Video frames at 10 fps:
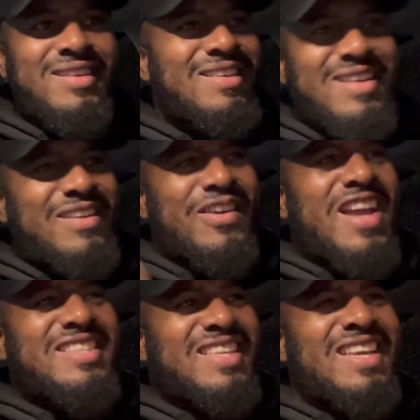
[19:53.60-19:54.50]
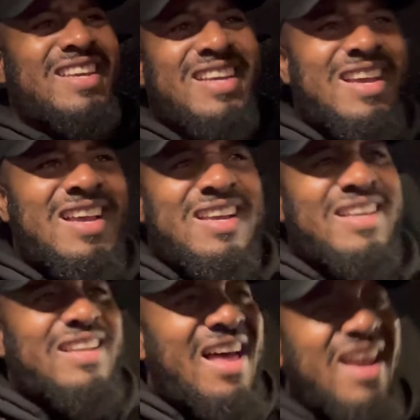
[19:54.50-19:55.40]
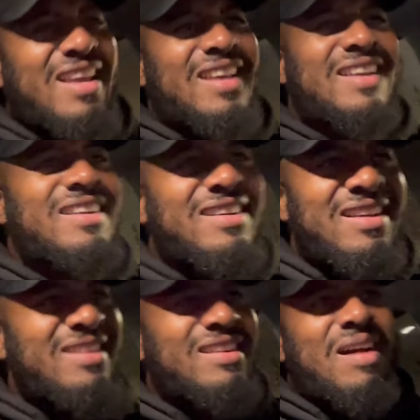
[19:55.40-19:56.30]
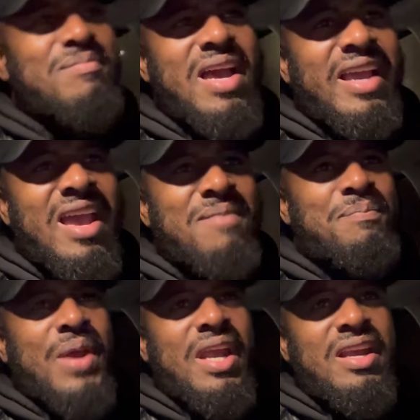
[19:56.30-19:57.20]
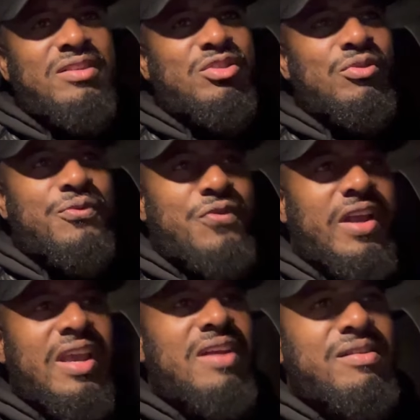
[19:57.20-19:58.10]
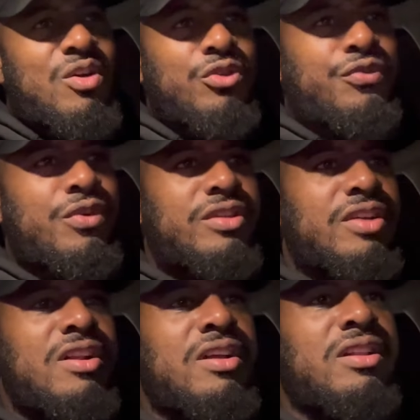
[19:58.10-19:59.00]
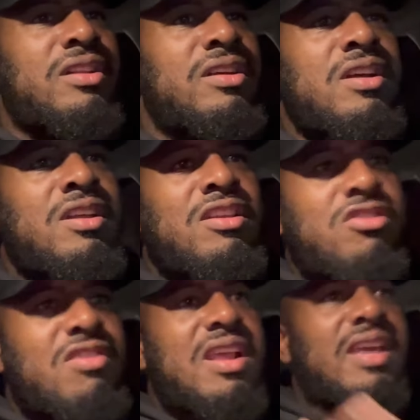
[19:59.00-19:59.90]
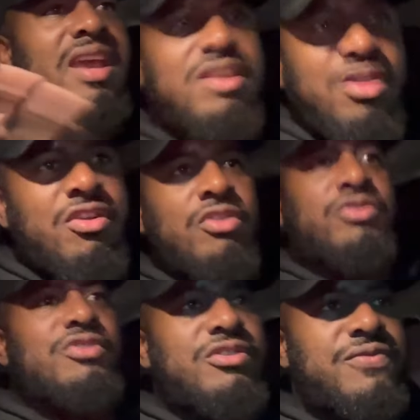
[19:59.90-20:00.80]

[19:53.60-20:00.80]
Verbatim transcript: you crazy? Like, I'm not getting paid to freaking go through the tunnel to try to get your groceries